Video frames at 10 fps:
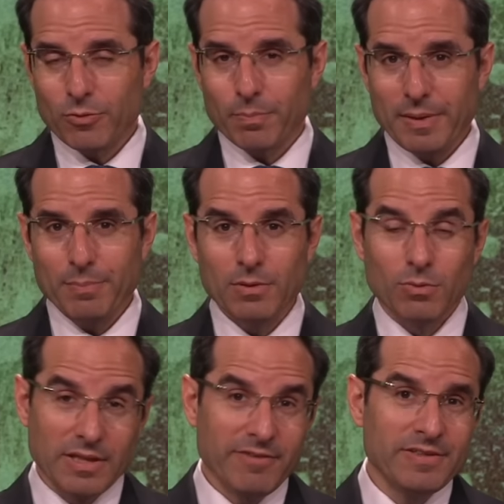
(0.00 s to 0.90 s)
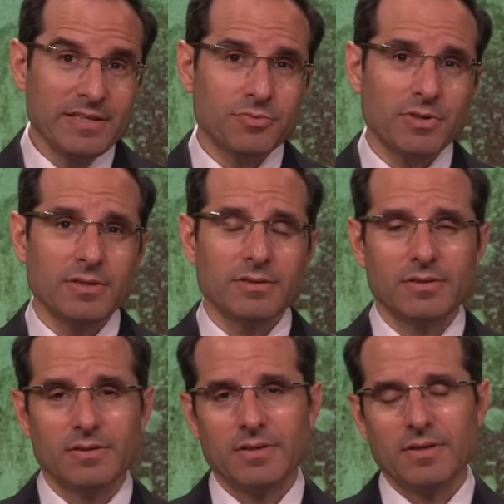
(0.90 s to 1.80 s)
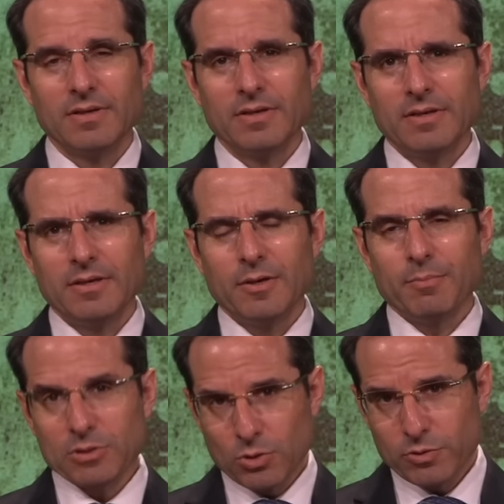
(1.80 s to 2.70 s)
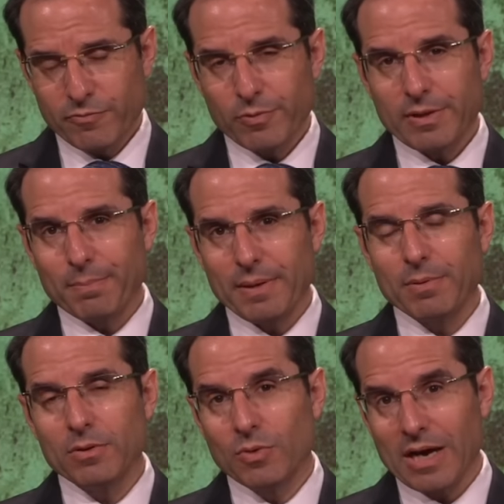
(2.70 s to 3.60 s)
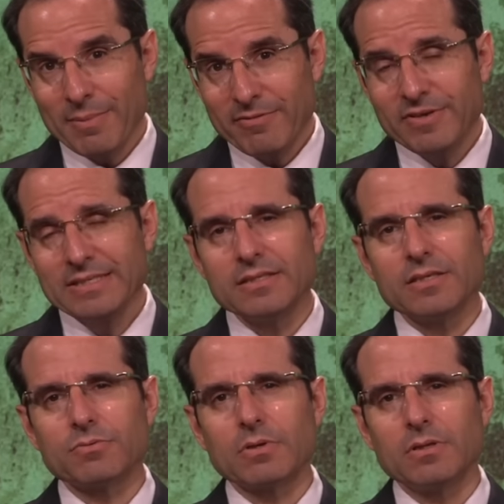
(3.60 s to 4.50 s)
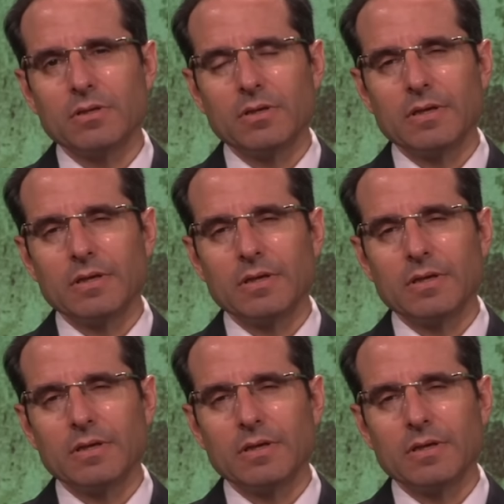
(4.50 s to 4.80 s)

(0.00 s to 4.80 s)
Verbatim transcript: for people who live in Israel, but also for the people who come and visit Israel.